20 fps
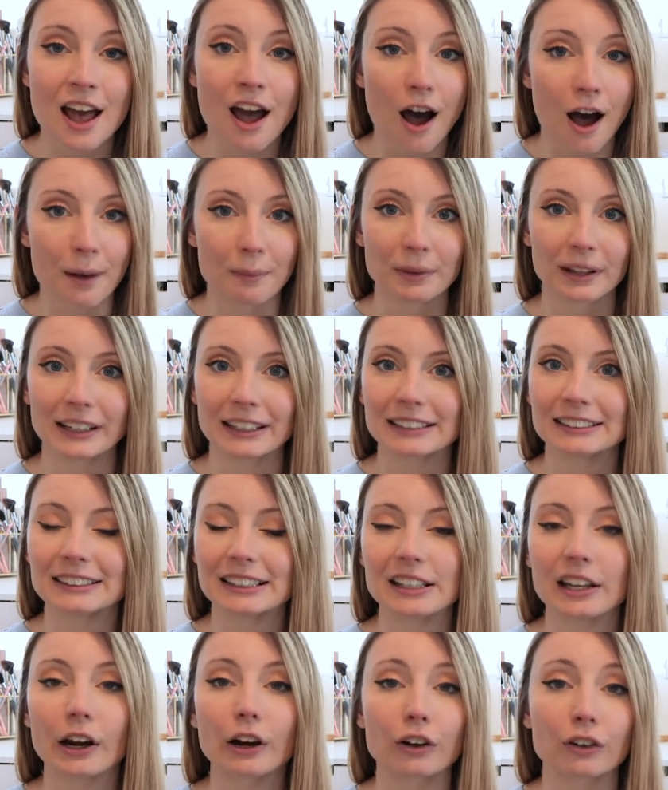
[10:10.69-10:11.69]
Like I
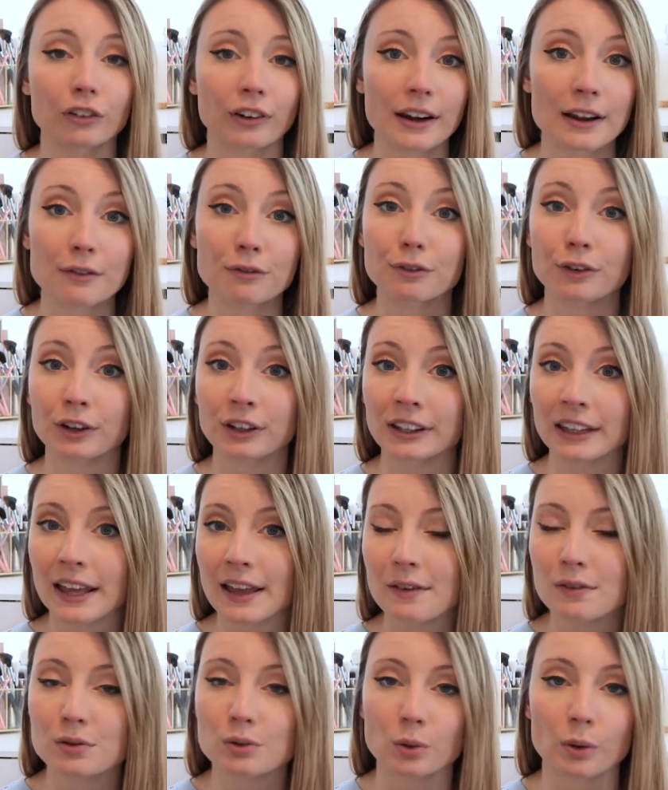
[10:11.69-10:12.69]
said, they're great for
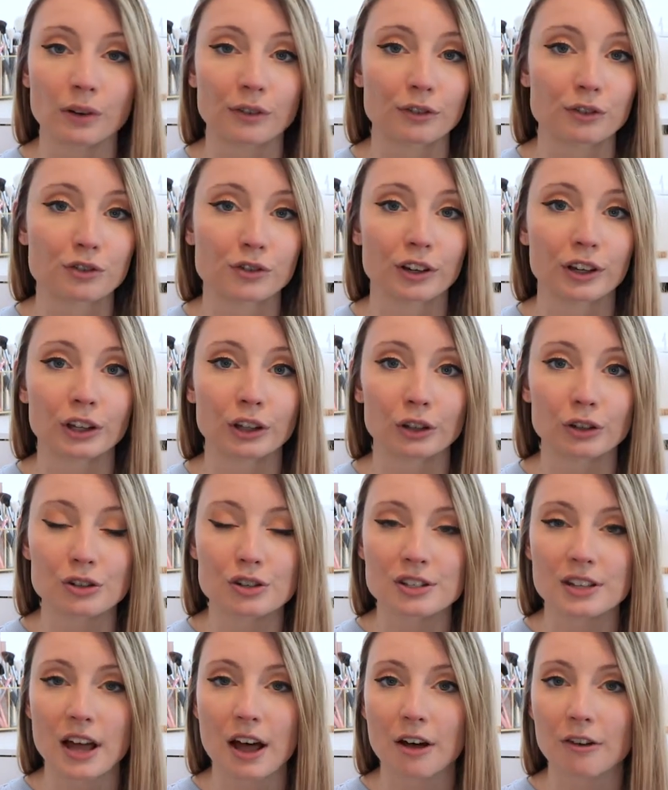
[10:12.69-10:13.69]
gifts or for treating
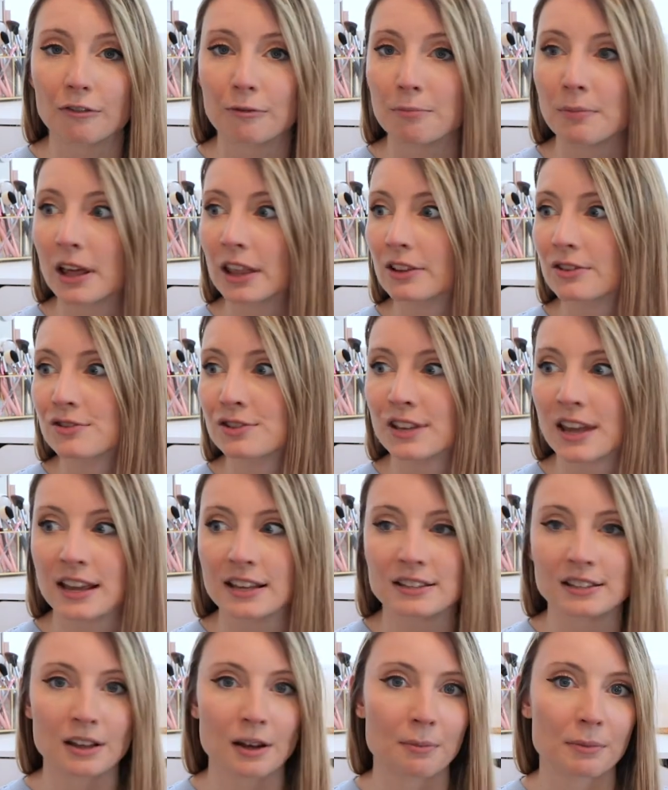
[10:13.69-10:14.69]
yourself. Mother's Day
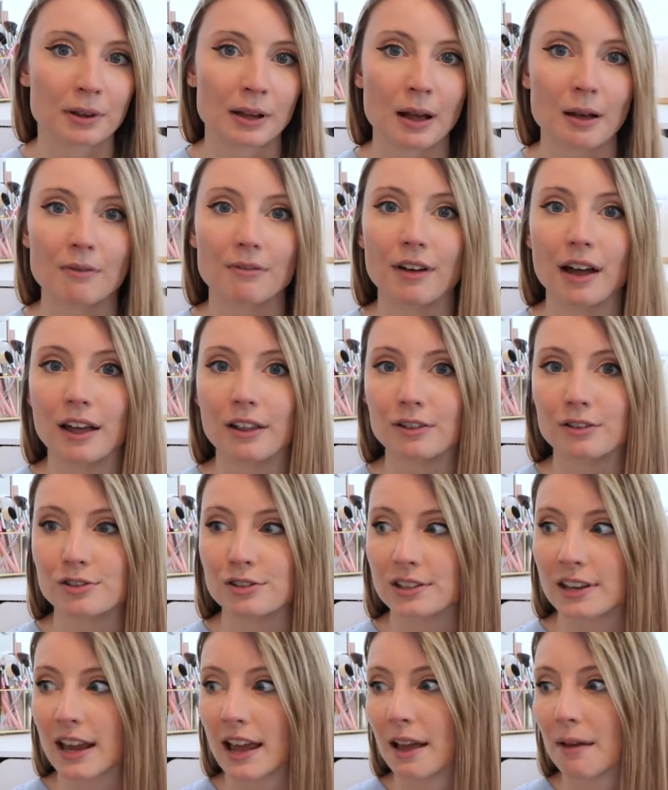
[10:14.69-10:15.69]
is coming up,
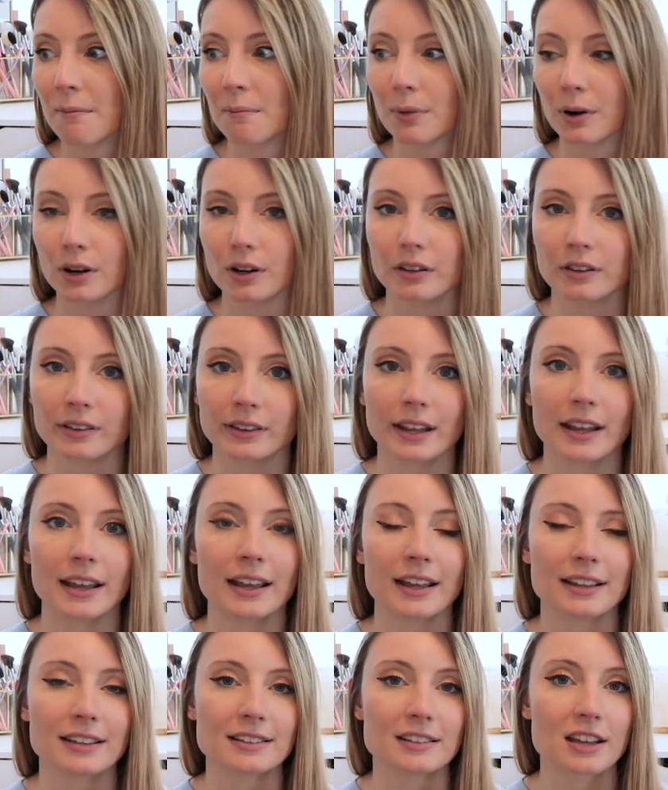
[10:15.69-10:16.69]
Father's Day,
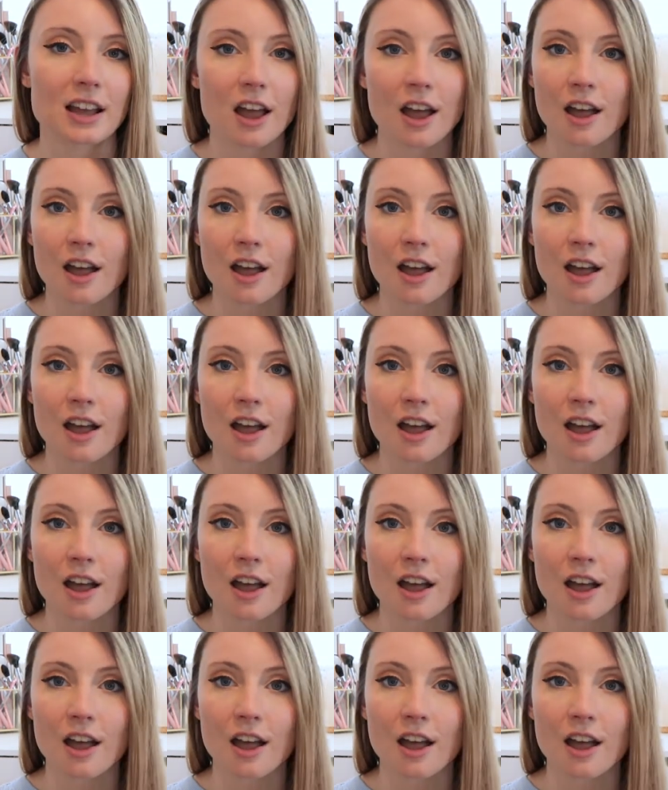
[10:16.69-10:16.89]
birthdays,